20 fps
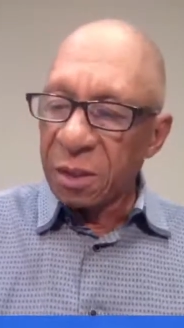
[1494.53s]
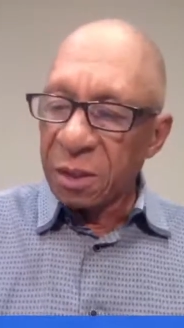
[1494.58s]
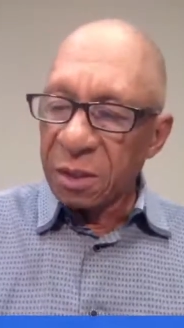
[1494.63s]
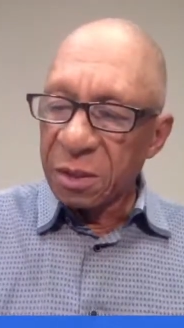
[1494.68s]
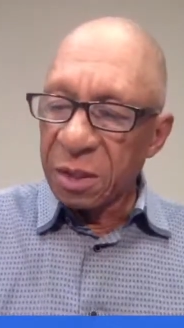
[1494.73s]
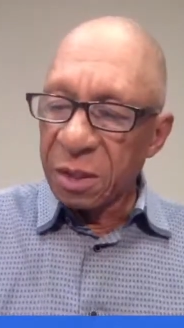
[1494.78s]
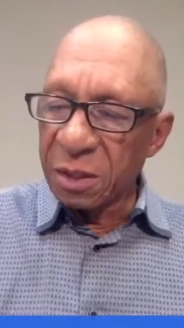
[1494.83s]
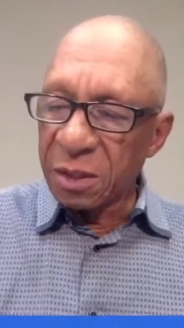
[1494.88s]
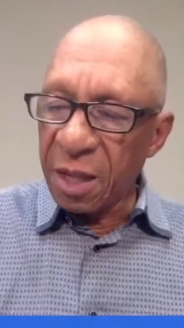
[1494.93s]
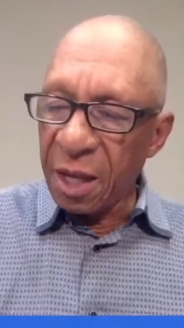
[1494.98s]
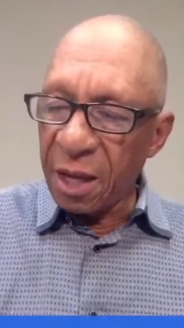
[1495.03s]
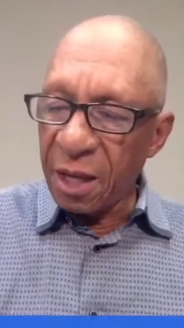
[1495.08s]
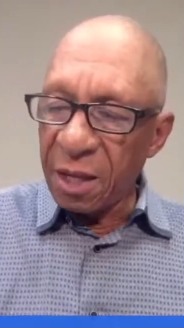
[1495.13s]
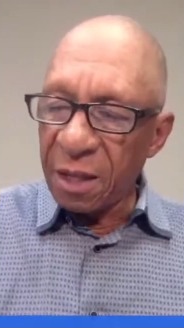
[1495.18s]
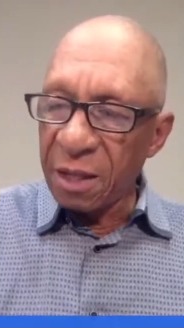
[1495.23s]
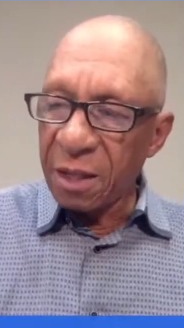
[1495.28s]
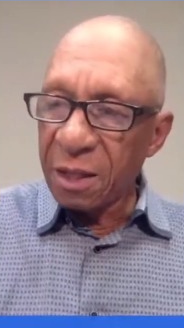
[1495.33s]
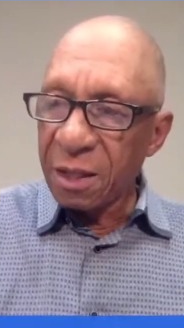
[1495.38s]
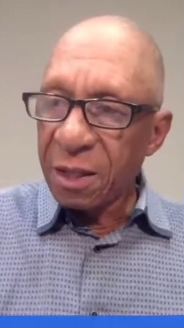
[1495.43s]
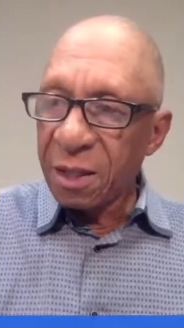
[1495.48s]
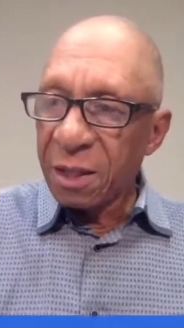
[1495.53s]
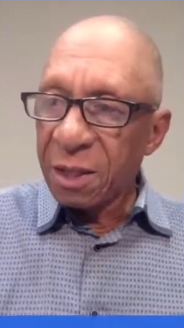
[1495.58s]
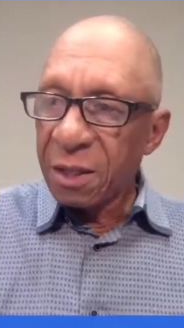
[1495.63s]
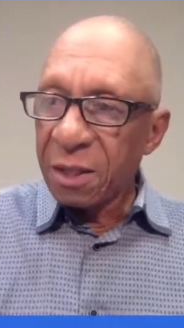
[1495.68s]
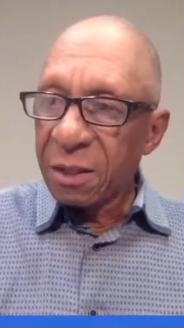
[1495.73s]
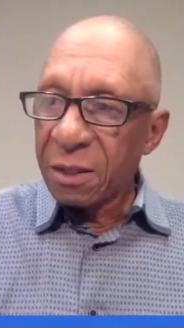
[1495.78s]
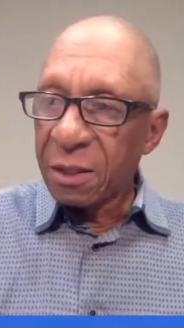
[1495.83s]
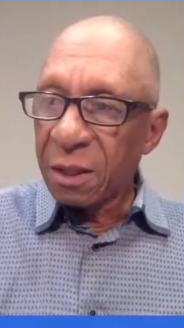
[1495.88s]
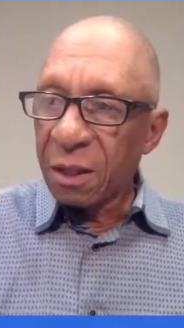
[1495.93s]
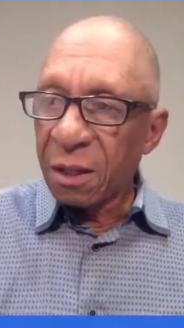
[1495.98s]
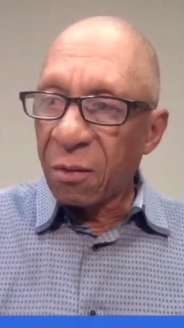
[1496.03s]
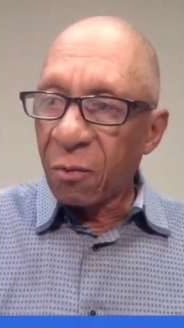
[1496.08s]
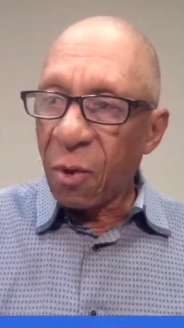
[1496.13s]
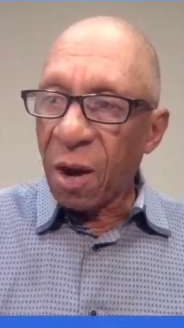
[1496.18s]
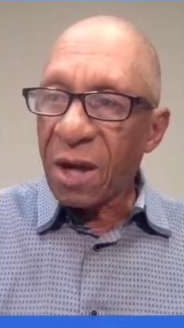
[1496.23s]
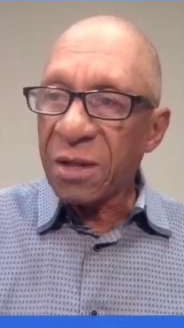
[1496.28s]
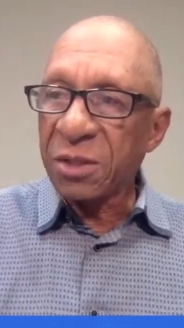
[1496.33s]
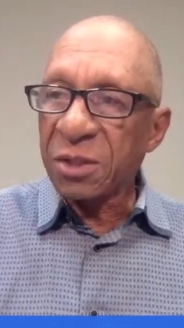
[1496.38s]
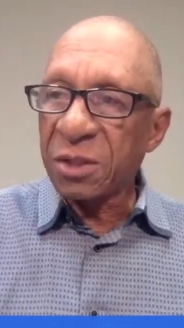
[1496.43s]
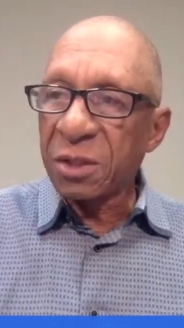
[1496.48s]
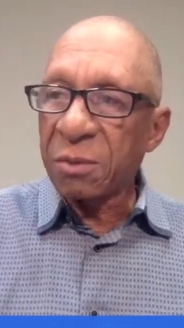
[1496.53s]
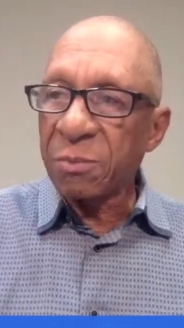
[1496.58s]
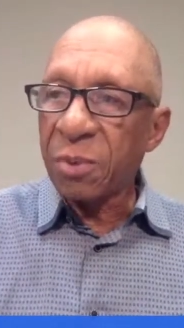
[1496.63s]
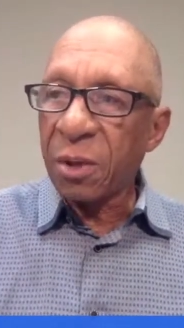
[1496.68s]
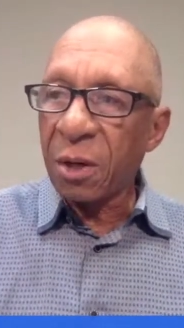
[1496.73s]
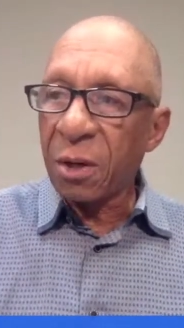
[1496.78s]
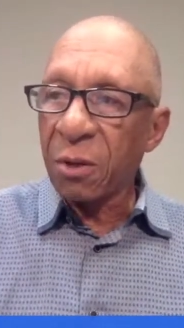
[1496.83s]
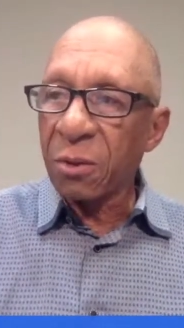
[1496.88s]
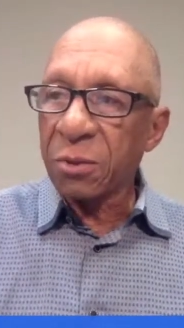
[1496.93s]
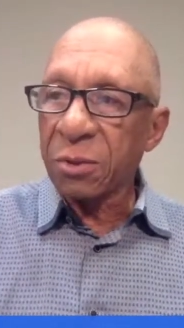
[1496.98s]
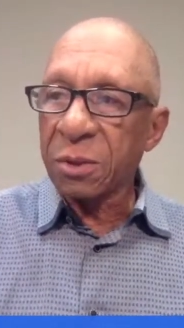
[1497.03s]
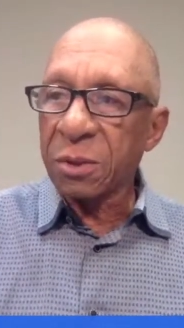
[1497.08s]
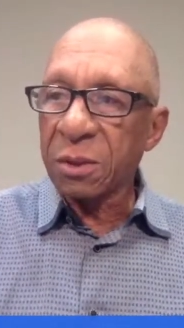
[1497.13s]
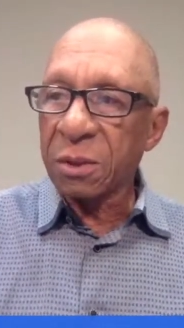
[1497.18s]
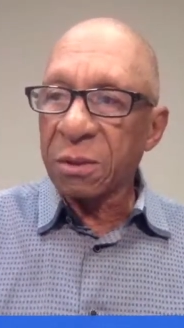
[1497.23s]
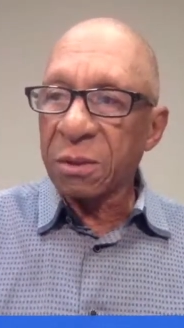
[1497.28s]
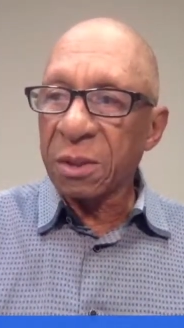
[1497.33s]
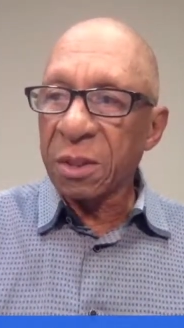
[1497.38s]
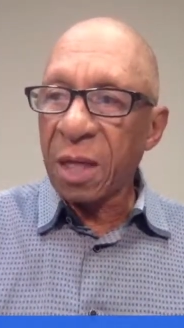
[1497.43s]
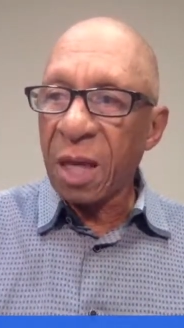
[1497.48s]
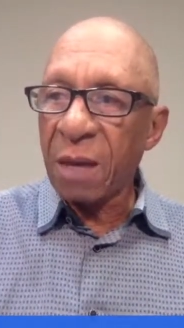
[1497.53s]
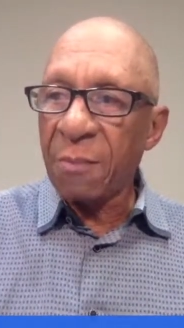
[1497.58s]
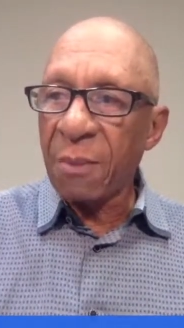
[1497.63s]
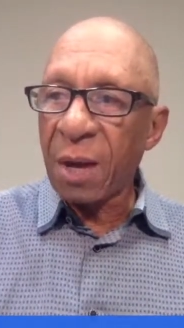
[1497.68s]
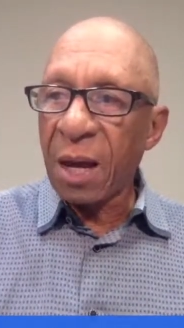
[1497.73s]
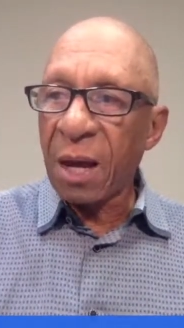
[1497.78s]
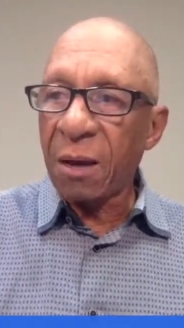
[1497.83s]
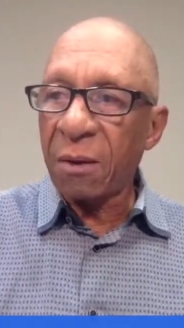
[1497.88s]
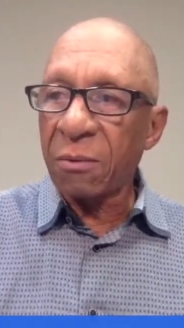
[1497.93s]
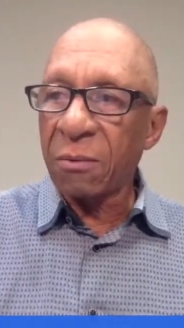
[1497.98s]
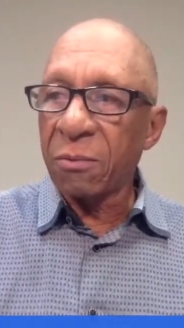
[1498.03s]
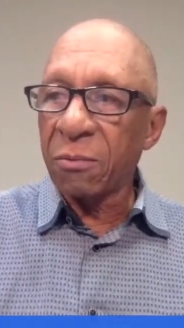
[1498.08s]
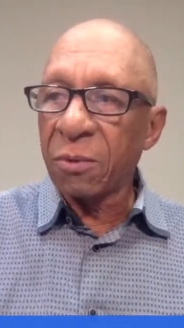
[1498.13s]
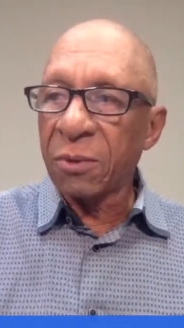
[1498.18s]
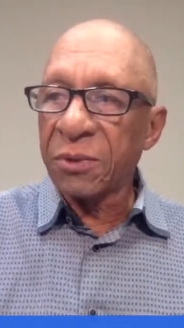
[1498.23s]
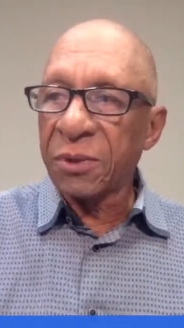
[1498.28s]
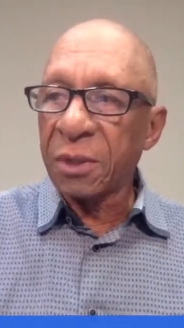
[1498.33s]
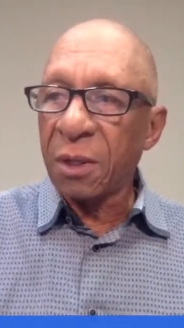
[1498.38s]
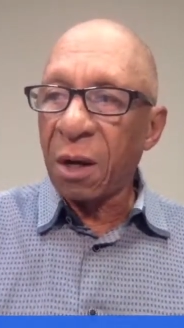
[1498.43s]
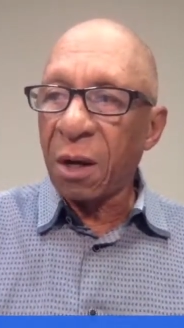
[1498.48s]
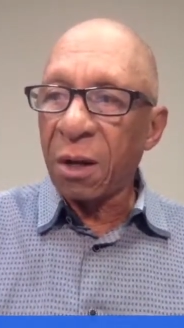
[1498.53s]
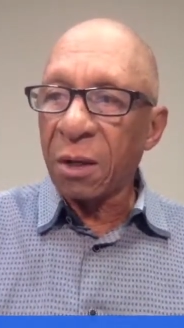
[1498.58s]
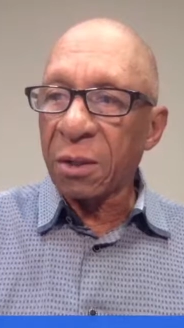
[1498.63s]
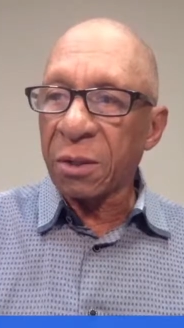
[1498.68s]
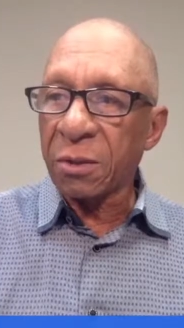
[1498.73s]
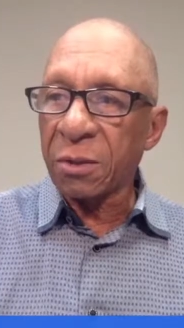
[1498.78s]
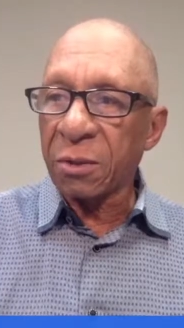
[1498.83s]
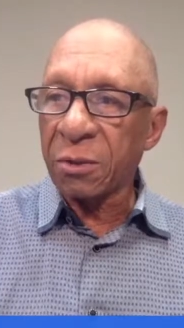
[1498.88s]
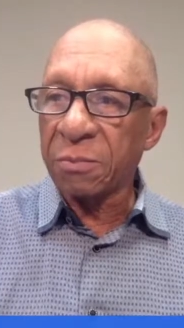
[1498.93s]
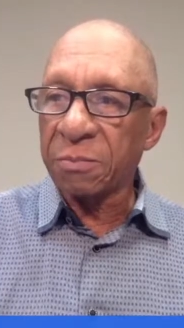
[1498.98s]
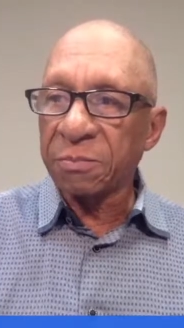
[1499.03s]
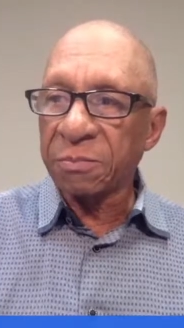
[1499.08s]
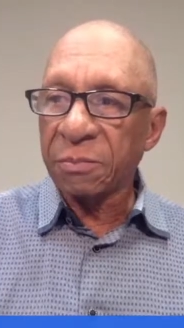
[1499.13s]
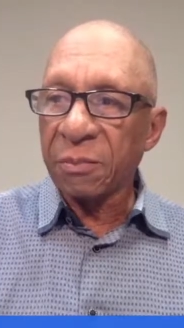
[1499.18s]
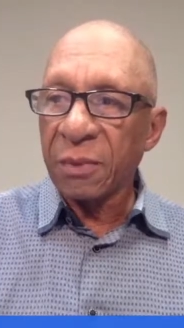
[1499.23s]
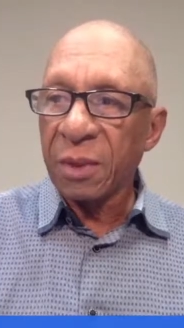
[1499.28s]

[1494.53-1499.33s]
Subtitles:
today, the Washington Post came out with an article